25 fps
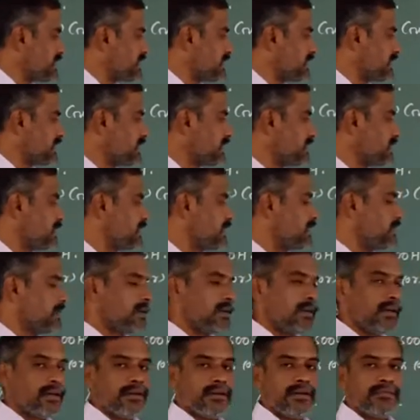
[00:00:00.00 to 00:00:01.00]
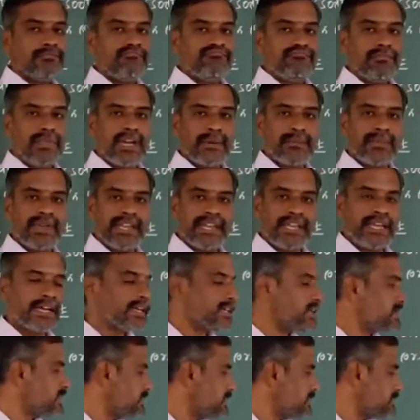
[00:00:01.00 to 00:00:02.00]
the memory
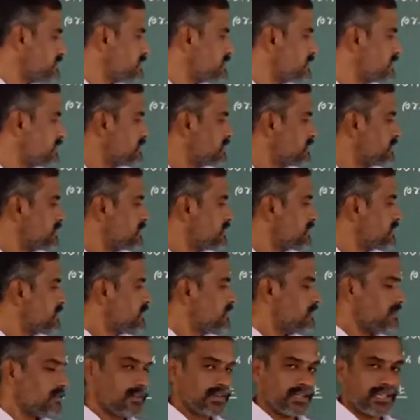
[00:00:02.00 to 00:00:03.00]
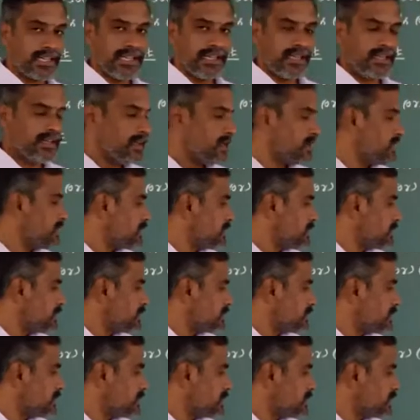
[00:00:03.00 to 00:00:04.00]
address. Okay.
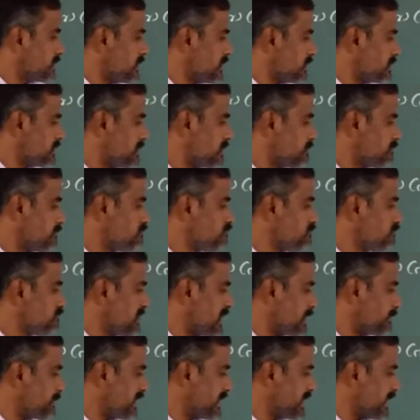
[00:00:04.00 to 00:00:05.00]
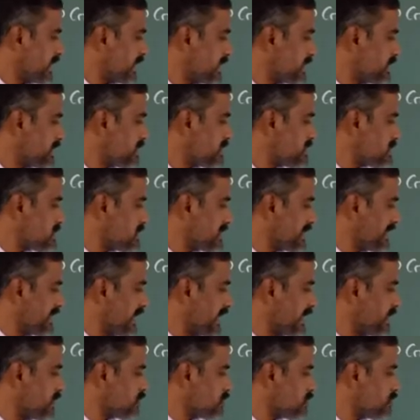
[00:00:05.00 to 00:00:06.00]
Now the memory address
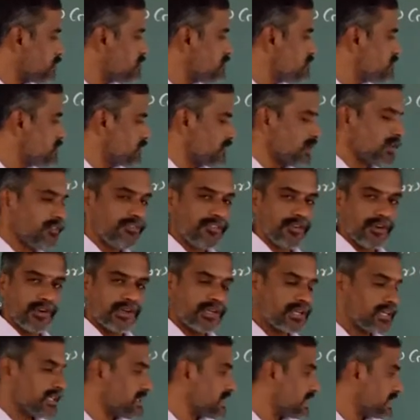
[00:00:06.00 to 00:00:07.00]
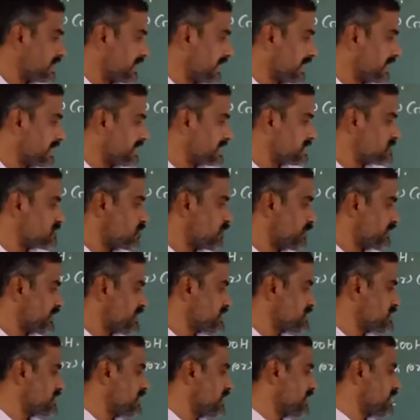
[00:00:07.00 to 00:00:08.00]
8204, that address
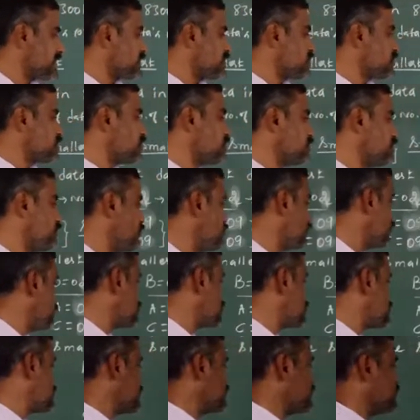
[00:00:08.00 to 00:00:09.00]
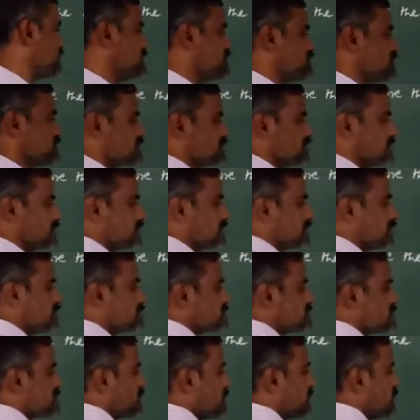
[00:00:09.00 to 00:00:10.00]
location data to move C register. Now
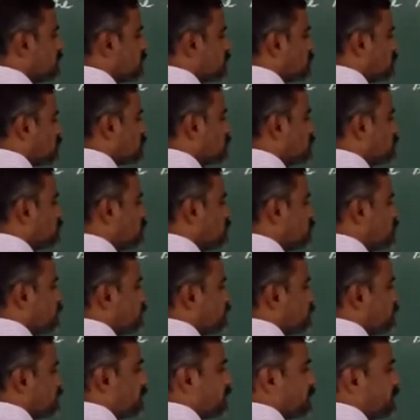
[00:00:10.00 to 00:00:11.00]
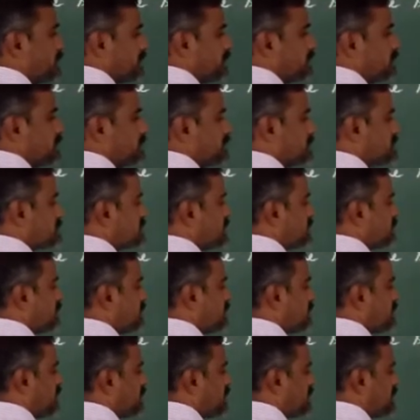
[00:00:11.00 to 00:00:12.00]
C equal to
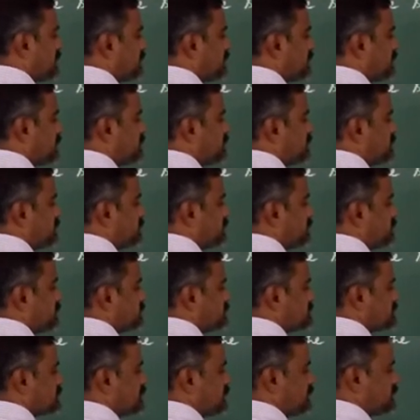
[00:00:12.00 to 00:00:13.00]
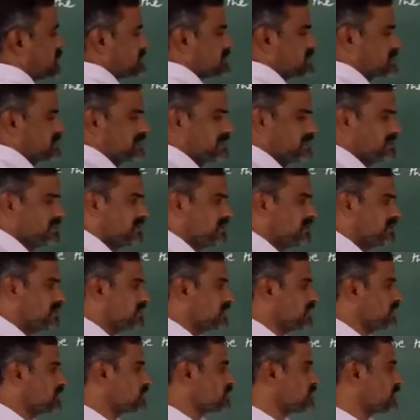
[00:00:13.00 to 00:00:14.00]
76.
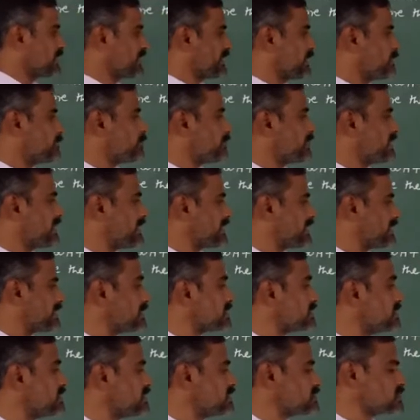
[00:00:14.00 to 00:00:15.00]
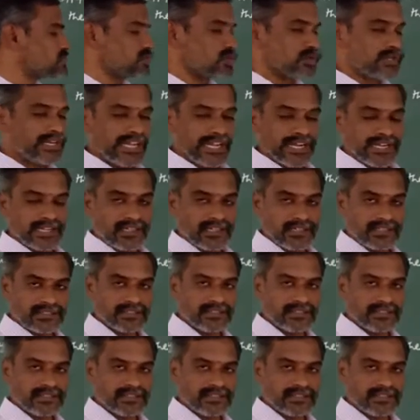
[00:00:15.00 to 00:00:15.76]
Now to compare these two data.